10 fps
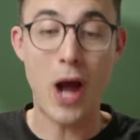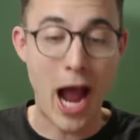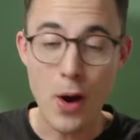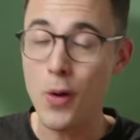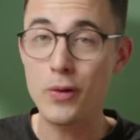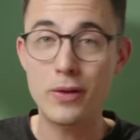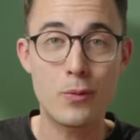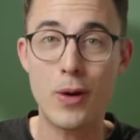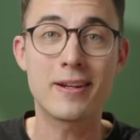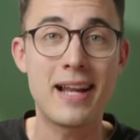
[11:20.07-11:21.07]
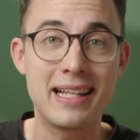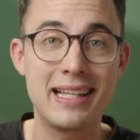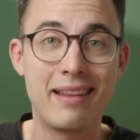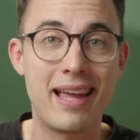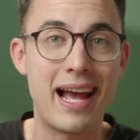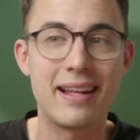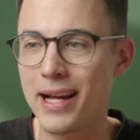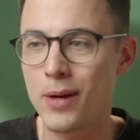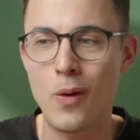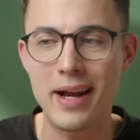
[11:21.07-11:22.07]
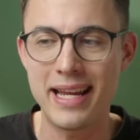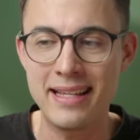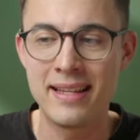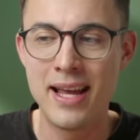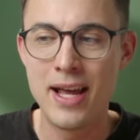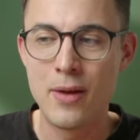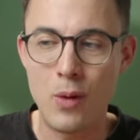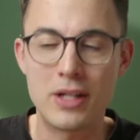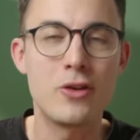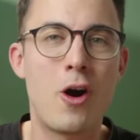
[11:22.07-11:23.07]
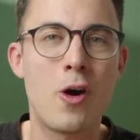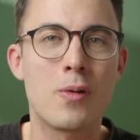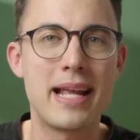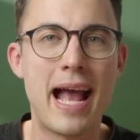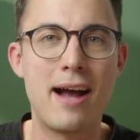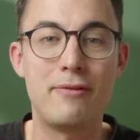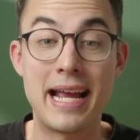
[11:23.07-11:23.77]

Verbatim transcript: How, where can I get that? Like, what is what you already have?